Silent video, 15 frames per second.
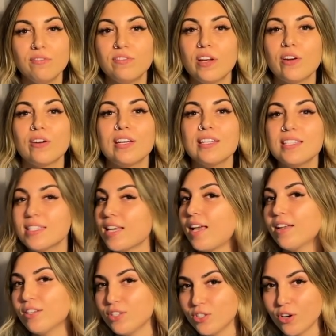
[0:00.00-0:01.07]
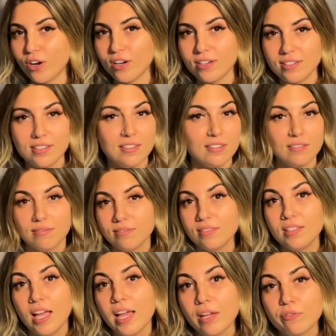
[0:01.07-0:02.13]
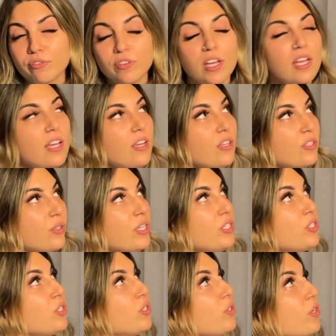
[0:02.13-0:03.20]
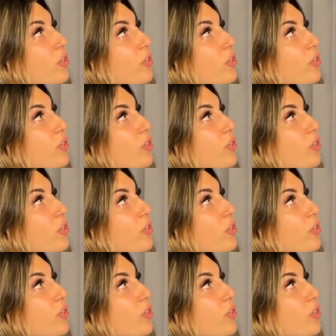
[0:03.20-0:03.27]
a very sad start to life. So he's two